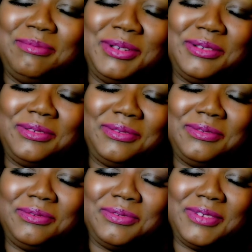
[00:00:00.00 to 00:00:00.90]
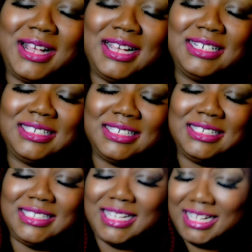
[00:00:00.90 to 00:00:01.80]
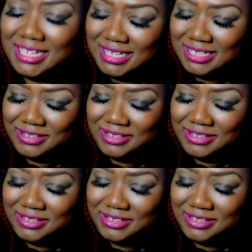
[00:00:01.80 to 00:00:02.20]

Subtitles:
moon, rising sign.